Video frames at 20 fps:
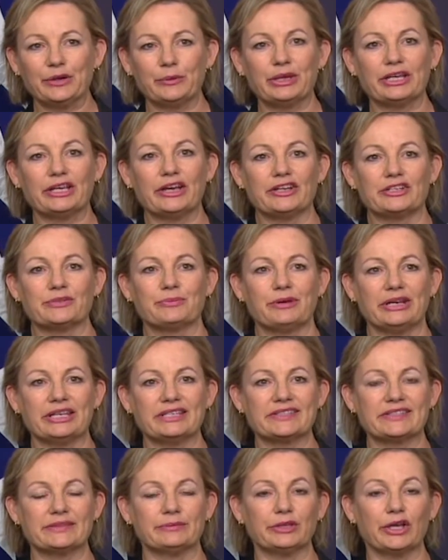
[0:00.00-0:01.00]
we're going to
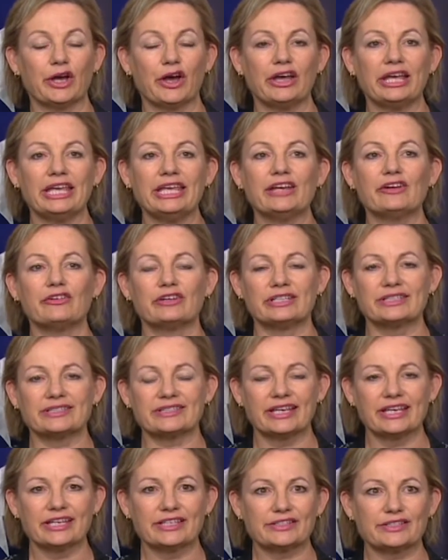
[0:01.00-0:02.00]
bring some
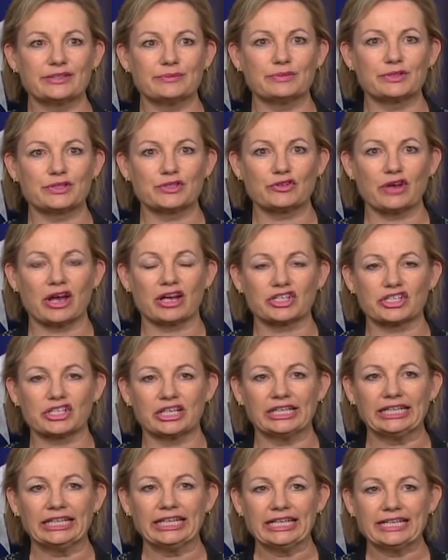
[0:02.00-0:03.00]
coherence, some
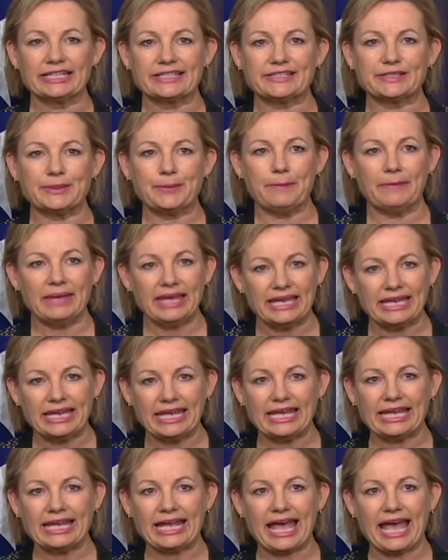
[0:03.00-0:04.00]
structure, some
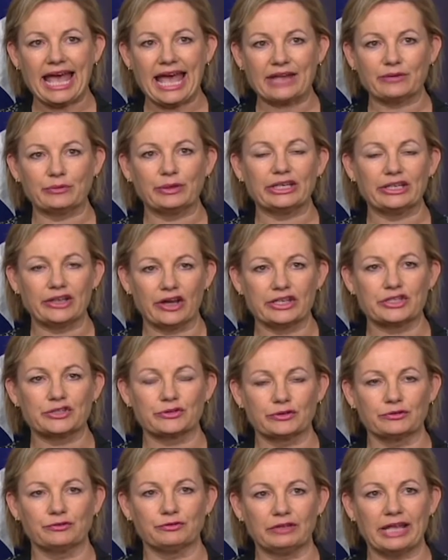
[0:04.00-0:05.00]
meaning, and we're going
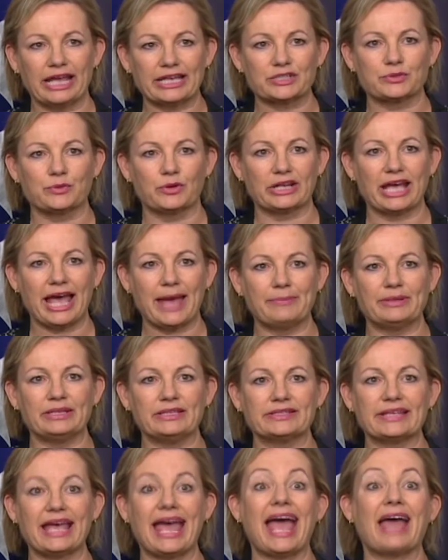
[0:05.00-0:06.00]
to reflect what
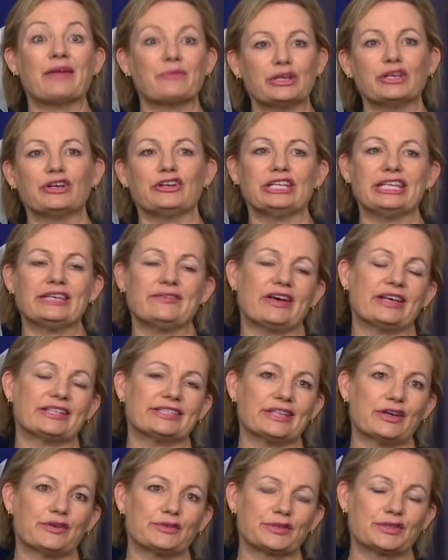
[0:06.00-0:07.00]
happens, and we're going to give
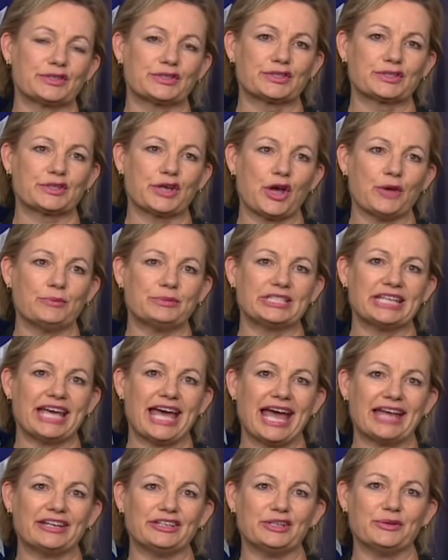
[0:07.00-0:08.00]
ourselves the scope
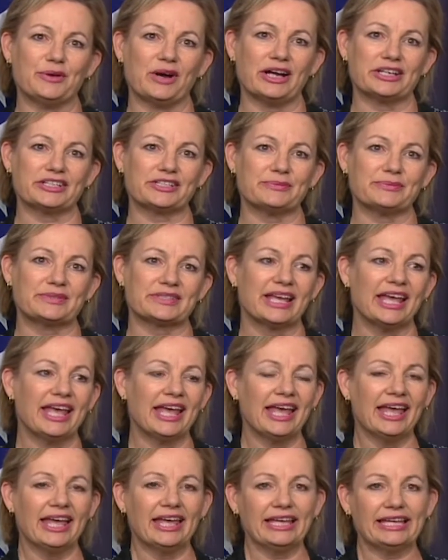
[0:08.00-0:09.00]
to add new items.
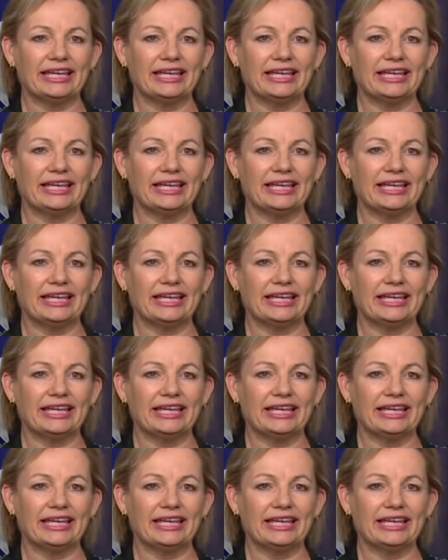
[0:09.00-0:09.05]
